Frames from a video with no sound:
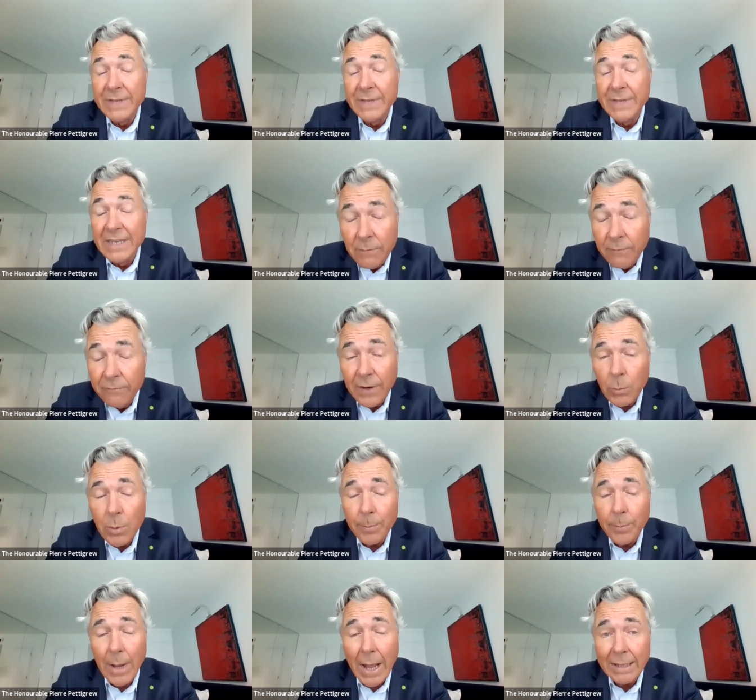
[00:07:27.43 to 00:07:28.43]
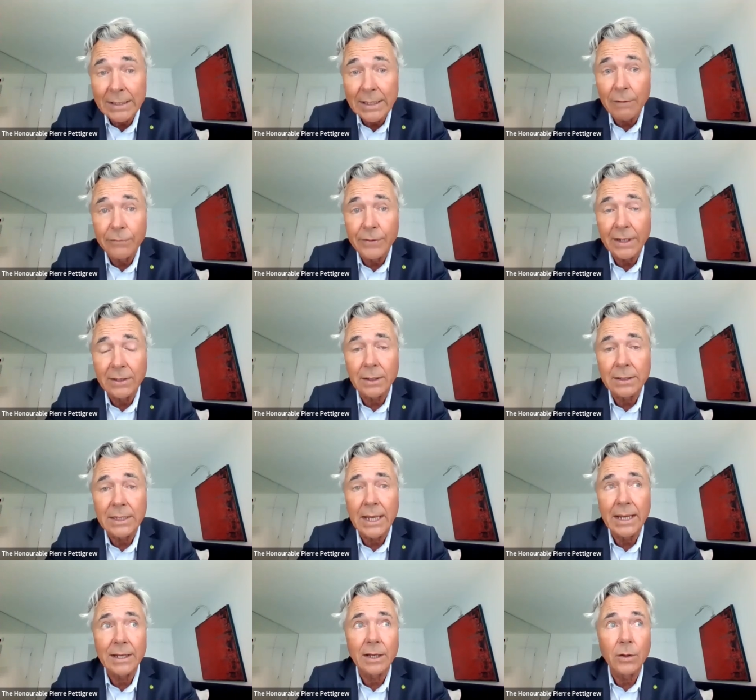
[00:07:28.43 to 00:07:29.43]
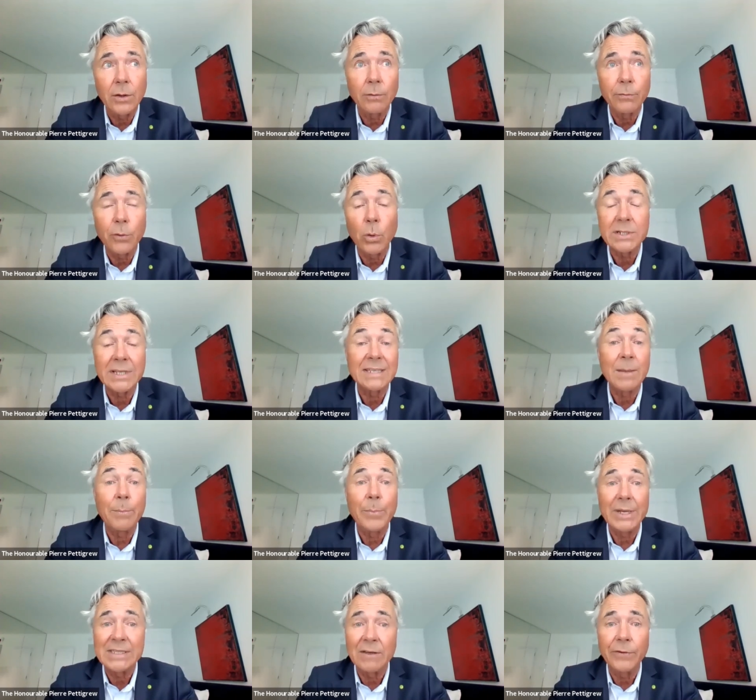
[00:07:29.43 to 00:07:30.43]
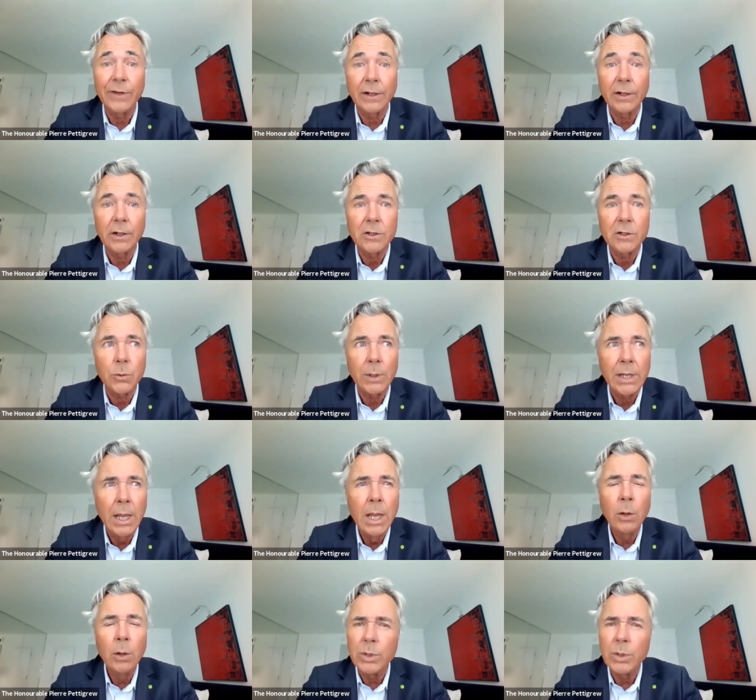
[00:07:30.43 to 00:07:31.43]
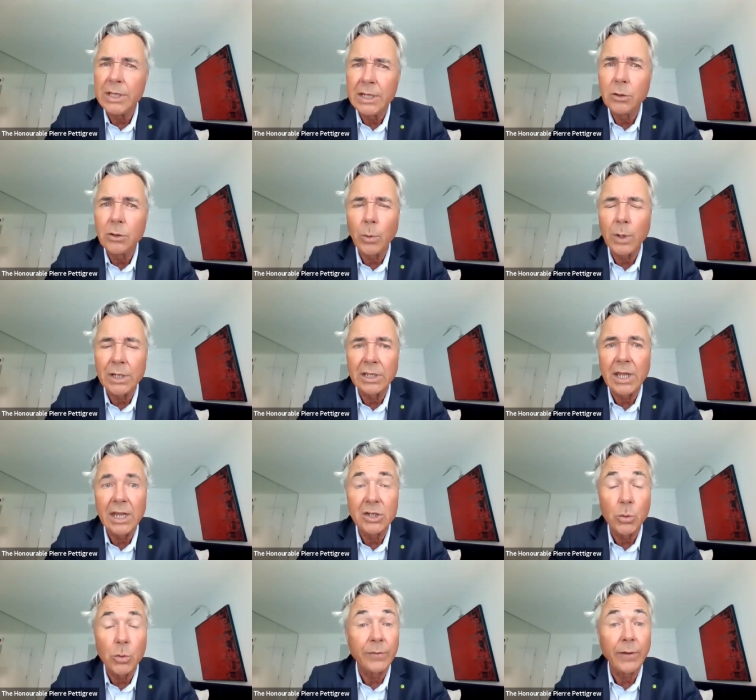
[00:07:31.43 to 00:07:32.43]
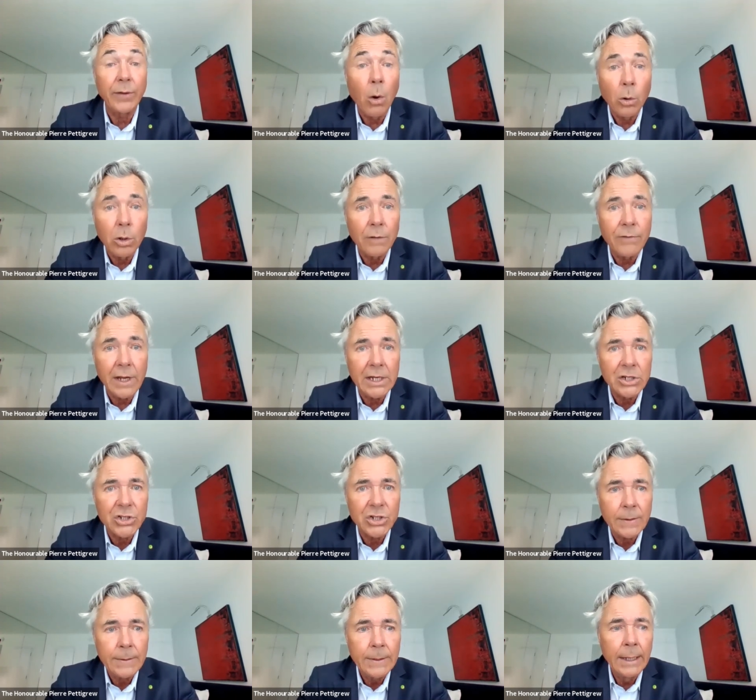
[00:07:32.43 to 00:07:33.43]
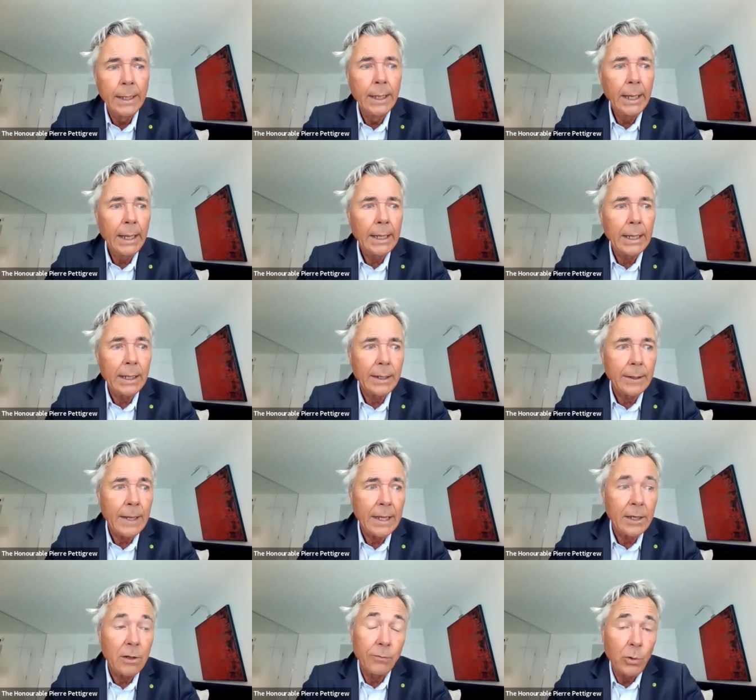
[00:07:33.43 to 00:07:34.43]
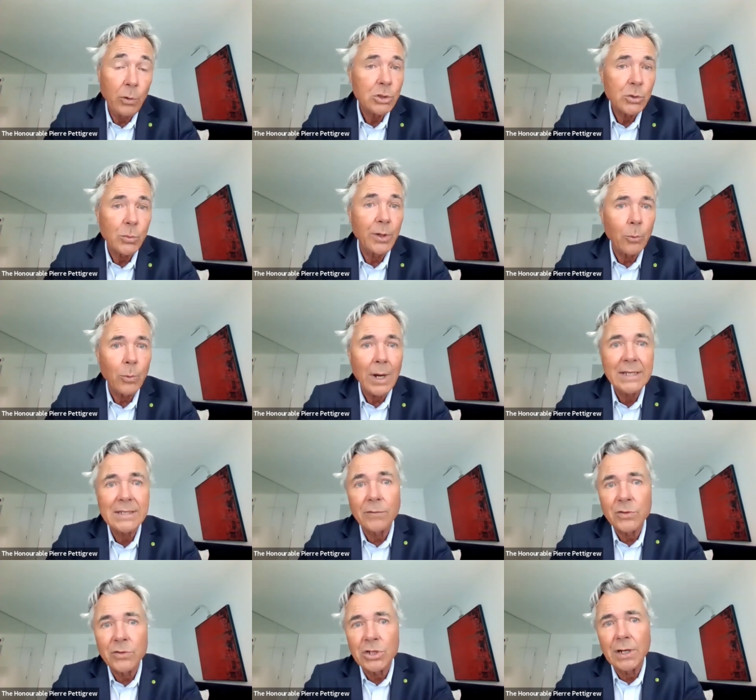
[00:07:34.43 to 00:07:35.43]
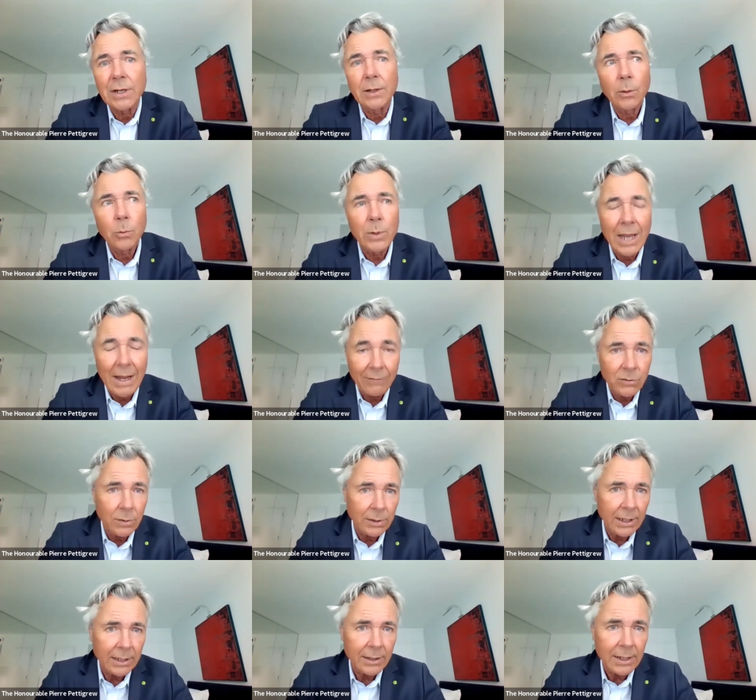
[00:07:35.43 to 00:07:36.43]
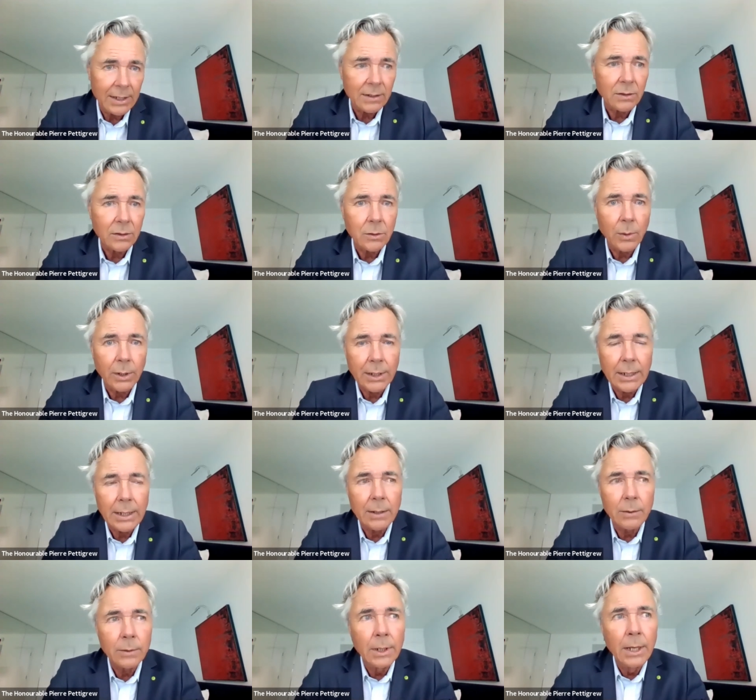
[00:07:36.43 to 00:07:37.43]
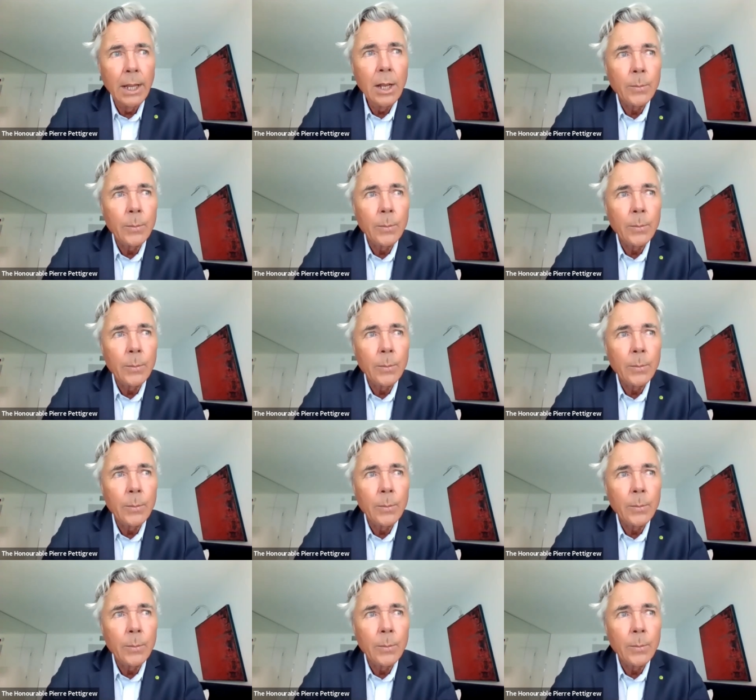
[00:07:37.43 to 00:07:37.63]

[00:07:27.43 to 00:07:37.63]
very badly affected Canada, of course, as a Pacific country. We need to engage with all of Asia. Uh, and of course, with the rise of China, we have to take that into account.